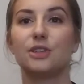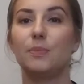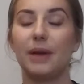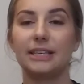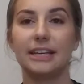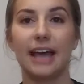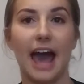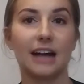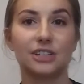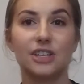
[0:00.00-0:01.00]
So the basic
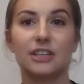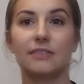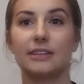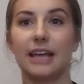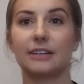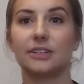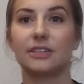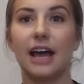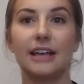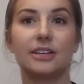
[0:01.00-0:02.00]
actions of this
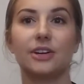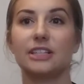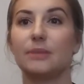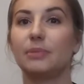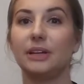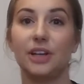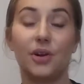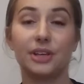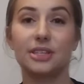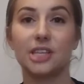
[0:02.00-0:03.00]
exercise are to simply
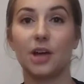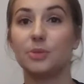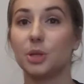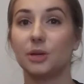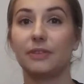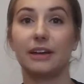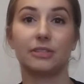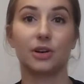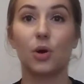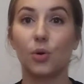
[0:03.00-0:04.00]
notice, observe,
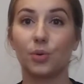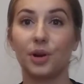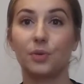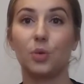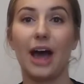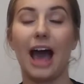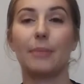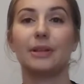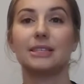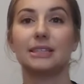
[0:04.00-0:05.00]
and record what
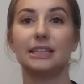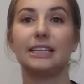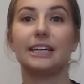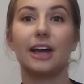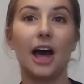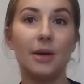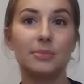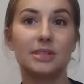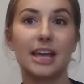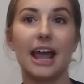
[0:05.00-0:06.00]
happens leading
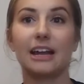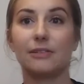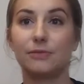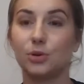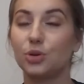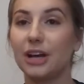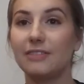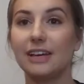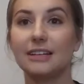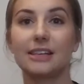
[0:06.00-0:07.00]
up to any food
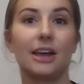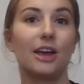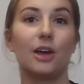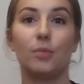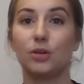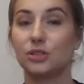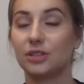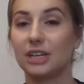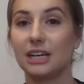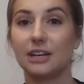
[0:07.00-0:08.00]
cravings,
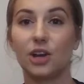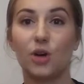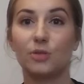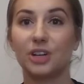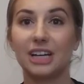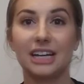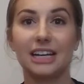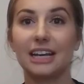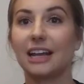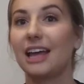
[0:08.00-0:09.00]
emotional eating,
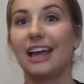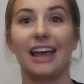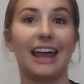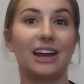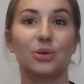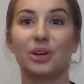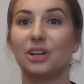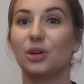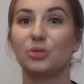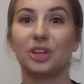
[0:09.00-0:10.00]
overeating, and or,
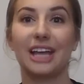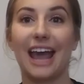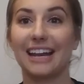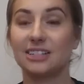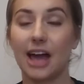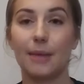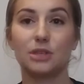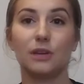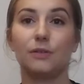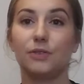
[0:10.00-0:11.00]
really any
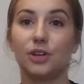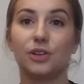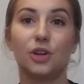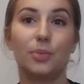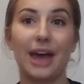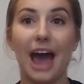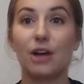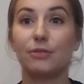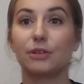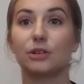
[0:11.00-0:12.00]
times that you feel a little bit
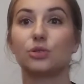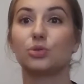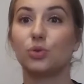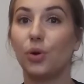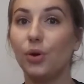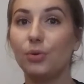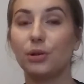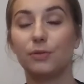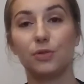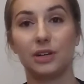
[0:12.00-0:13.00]
out of control
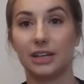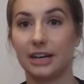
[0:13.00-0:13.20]
with food and